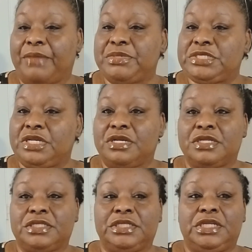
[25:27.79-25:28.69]

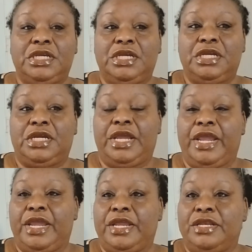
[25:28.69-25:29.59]
Amazon,
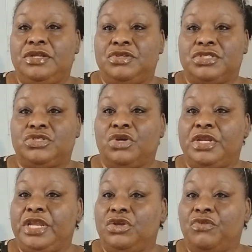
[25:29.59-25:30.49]
and you just
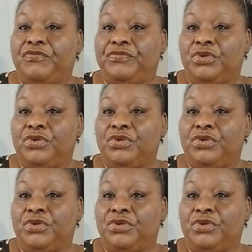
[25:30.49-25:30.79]
start letting your